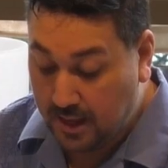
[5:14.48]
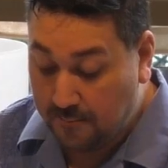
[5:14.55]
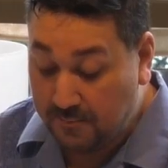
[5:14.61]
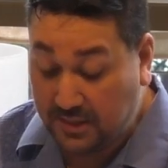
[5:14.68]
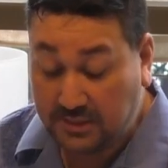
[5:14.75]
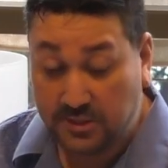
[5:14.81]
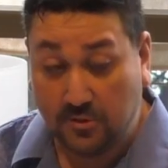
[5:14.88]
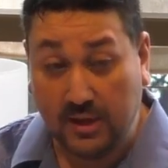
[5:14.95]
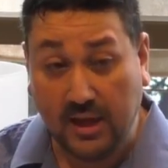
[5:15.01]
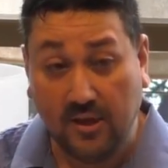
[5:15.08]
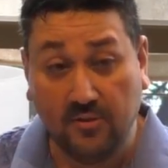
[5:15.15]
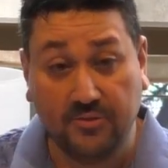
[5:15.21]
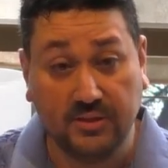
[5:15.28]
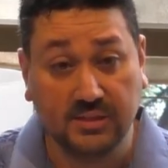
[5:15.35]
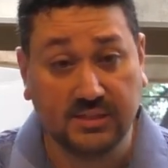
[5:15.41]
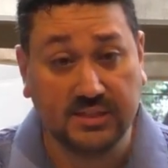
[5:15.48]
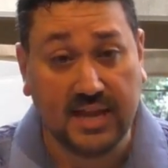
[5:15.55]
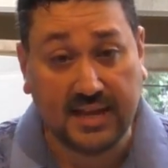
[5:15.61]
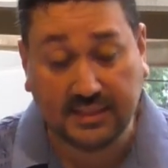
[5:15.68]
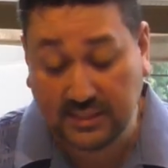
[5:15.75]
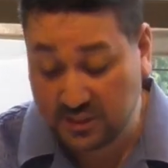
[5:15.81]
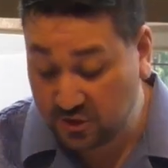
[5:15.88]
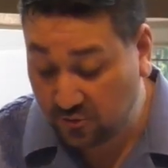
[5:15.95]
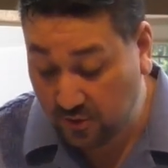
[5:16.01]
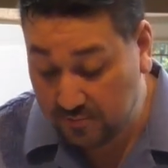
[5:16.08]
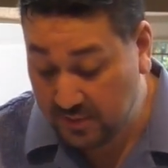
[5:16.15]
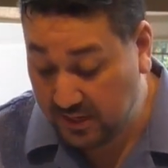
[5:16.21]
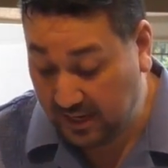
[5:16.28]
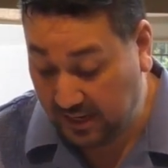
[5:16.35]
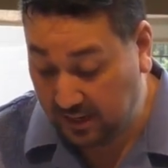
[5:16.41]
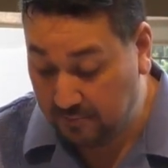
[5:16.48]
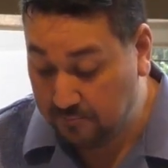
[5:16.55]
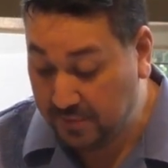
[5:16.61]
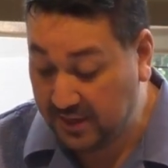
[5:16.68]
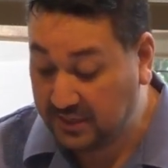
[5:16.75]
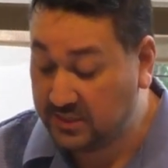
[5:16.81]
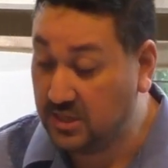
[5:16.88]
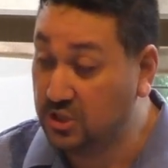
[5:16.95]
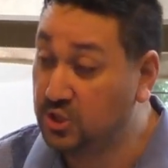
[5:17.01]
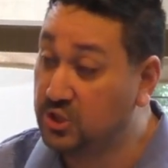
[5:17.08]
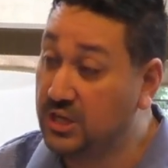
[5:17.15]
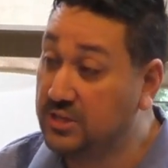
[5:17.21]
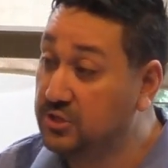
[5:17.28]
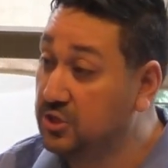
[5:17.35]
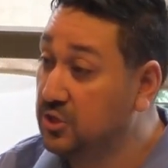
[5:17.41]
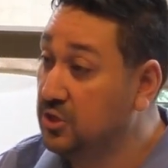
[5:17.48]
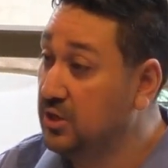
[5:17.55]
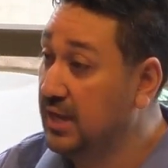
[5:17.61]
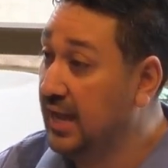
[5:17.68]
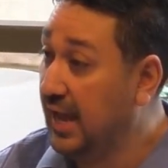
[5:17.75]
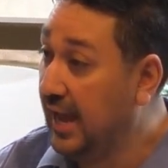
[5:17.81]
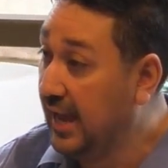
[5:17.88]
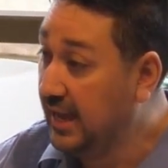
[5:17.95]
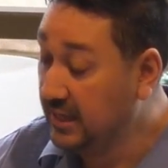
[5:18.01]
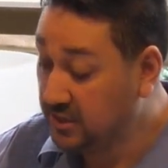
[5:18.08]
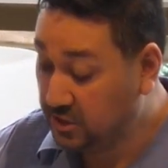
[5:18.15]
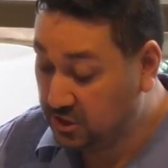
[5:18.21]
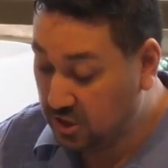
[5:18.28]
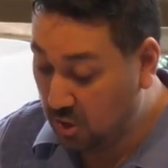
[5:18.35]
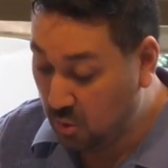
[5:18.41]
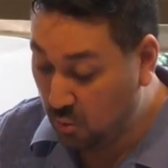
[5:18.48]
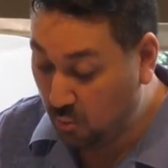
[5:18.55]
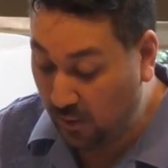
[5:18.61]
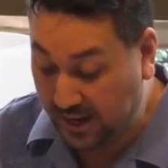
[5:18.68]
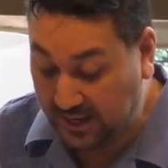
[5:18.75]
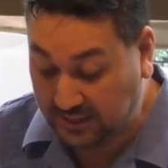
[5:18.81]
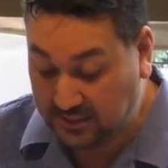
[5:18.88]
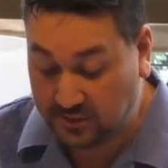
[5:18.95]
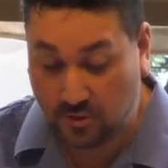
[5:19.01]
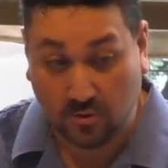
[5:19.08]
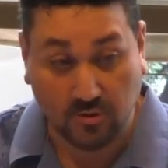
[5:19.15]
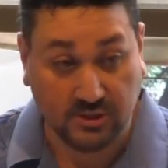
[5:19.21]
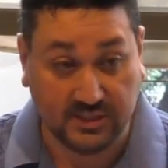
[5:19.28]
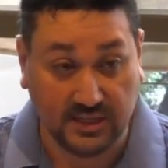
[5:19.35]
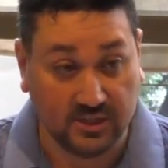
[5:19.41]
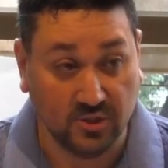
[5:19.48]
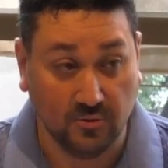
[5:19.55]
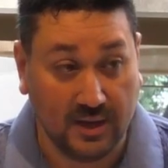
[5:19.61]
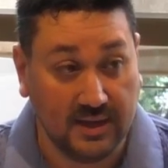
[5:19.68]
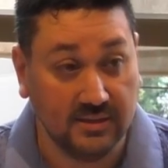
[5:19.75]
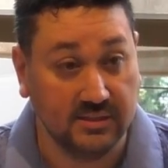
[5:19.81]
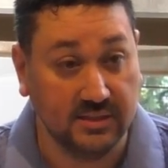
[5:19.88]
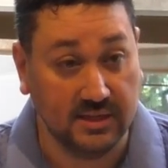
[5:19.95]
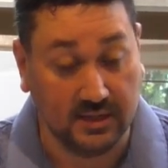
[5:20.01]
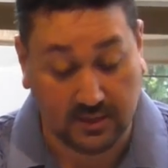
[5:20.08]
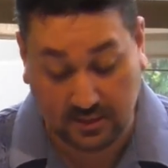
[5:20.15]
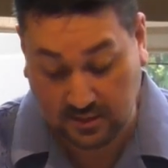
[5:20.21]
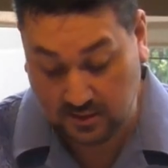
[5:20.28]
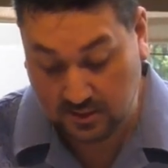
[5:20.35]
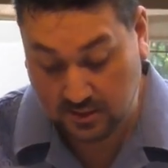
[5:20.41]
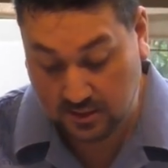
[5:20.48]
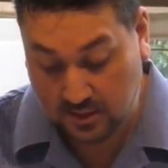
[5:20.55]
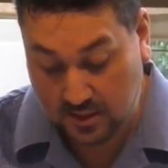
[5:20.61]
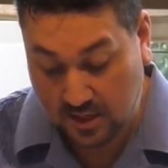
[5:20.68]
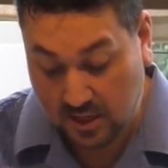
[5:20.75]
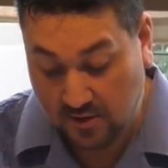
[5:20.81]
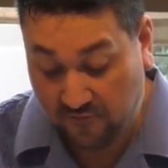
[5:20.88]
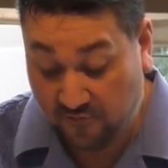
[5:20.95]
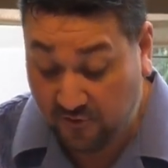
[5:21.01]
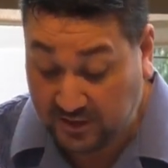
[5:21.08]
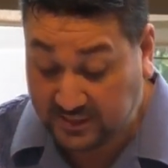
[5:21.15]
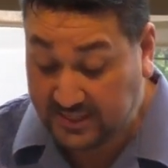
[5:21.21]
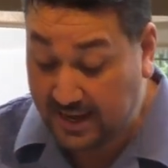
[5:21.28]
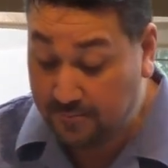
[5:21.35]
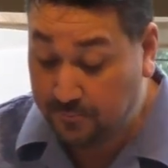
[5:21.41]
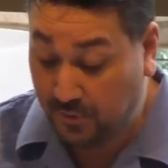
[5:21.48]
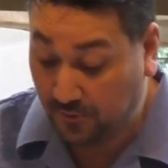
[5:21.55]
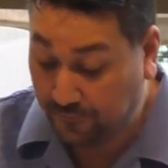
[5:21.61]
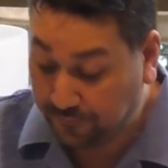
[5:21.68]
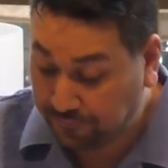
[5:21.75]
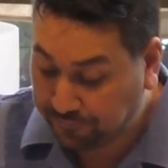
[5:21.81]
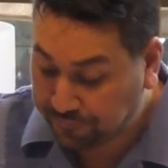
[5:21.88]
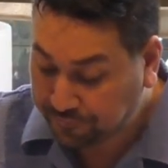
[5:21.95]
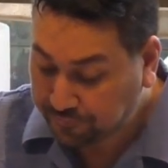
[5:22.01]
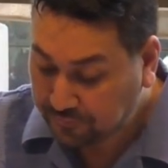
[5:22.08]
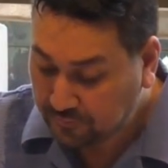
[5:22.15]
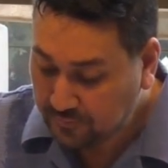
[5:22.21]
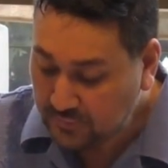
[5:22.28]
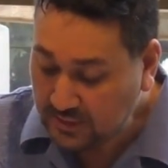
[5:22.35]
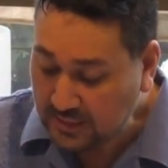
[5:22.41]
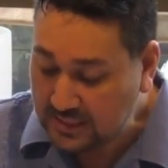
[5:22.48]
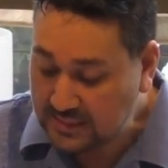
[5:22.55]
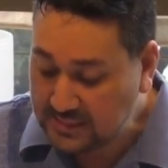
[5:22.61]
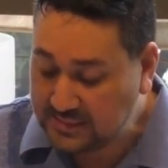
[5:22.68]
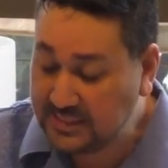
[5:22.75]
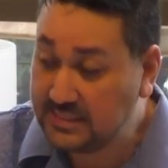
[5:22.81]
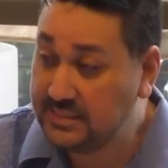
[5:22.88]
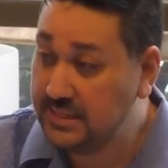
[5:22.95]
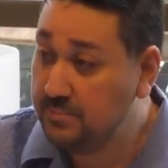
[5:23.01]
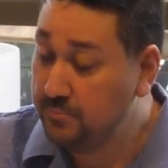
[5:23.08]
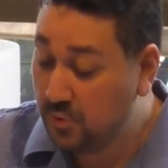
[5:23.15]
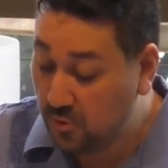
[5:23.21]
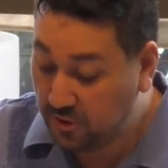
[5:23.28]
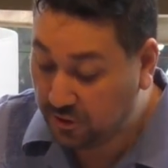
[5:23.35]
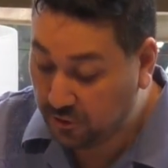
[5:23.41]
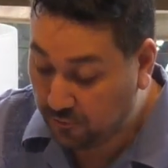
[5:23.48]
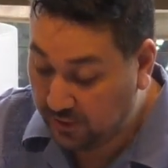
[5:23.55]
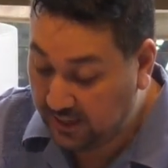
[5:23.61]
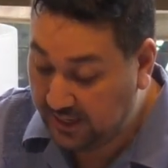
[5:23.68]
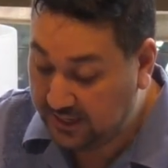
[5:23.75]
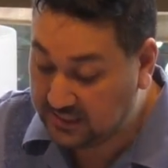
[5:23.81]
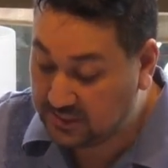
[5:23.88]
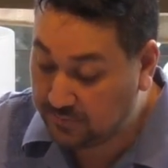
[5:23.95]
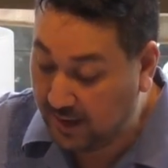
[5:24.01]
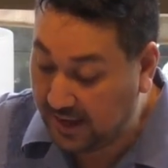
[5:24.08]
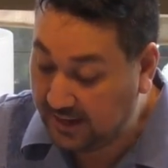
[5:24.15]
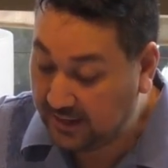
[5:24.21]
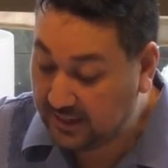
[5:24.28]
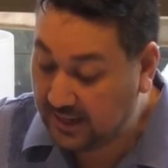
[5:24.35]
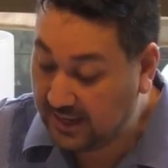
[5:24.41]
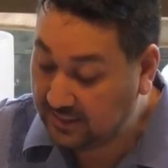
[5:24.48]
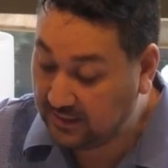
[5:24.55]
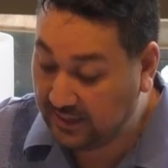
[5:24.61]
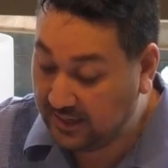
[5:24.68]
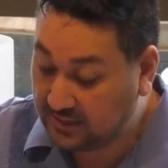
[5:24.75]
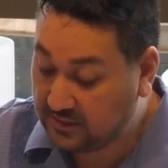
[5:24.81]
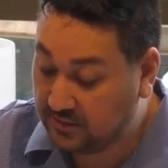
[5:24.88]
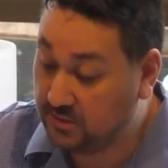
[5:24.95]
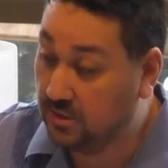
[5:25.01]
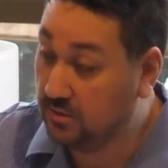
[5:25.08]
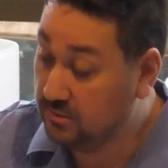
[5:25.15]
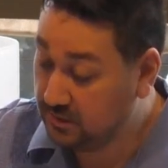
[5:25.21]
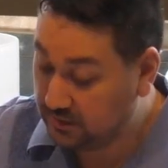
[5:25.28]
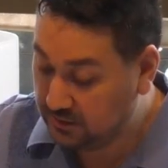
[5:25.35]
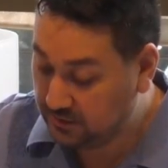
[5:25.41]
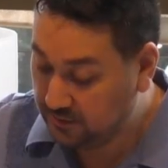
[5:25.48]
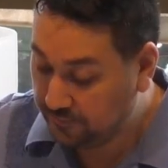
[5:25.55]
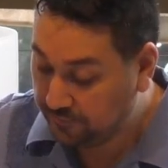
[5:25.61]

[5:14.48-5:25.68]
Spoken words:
Mental health does not discriminate based on gender, age, race, or sexuality. For example, 16.3 Hispanic Latinx adults,